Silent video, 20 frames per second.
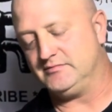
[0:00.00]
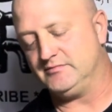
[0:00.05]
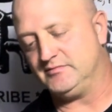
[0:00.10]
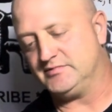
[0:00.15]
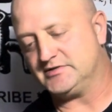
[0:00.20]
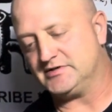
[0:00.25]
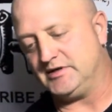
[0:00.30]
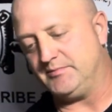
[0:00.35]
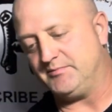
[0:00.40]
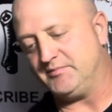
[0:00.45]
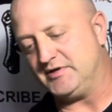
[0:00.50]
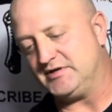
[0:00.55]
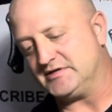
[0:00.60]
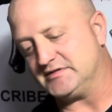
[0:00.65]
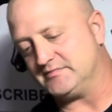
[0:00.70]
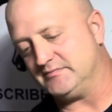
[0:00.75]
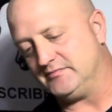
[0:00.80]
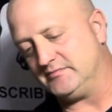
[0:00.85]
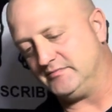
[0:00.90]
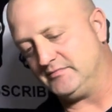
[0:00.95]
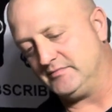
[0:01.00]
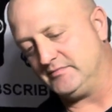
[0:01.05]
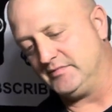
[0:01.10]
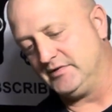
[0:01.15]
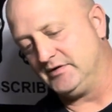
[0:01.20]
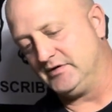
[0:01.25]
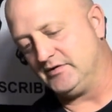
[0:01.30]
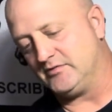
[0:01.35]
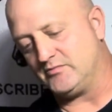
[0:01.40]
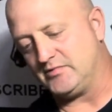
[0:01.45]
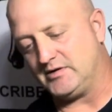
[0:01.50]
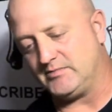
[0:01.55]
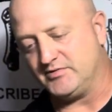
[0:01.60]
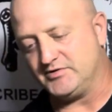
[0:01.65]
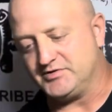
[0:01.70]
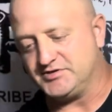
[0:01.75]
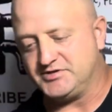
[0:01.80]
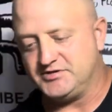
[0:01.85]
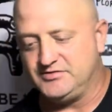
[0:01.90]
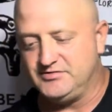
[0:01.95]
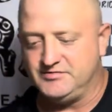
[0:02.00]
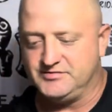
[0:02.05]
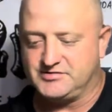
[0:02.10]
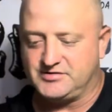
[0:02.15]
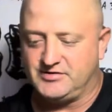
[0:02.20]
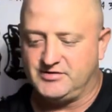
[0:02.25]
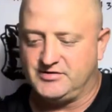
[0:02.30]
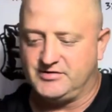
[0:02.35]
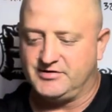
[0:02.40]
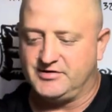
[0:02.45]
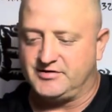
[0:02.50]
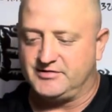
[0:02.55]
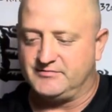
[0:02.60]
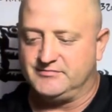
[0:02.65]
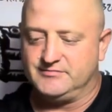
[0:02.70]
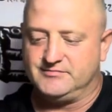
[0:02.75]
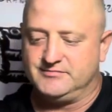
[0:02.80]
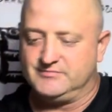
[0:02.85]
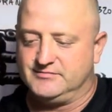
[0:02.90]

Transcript: slip these rubber shoes on and